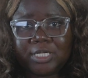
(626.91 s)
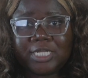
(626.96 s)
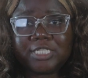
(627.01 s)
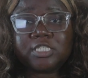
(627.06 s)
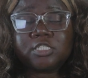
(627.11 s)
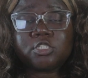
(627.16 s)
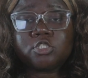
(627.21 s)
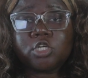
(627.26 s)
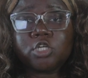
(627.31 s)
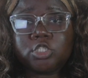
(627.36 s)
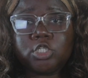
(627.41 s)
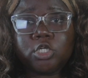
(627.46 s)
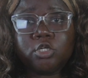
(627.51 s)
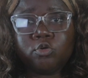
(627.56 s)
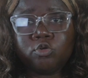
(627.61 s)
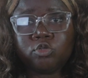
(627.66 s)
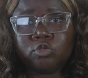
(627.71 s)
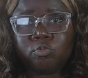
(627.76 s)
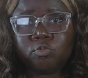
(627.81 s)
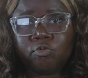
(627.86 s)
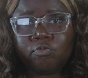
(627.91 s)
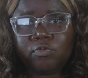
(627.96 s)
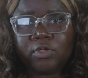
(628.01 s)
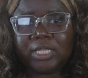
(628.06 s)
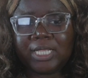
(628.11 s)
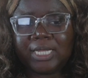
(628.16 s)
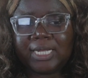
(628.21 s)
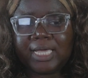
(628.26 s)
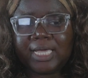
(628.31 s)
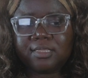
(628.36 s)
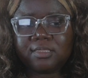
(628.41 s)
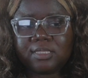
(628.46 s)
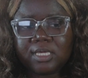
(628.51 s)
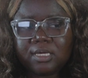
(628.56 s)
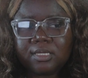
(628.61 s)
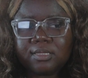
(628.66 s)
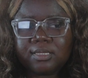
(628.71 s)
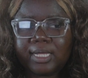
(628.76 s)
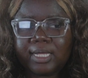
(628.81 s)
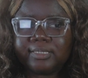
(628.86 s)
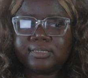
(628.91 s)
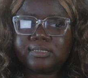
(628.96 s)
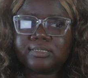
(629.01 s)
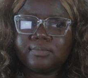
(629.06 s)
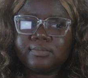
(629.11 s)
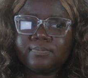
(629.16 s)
It is such a good movie that I think that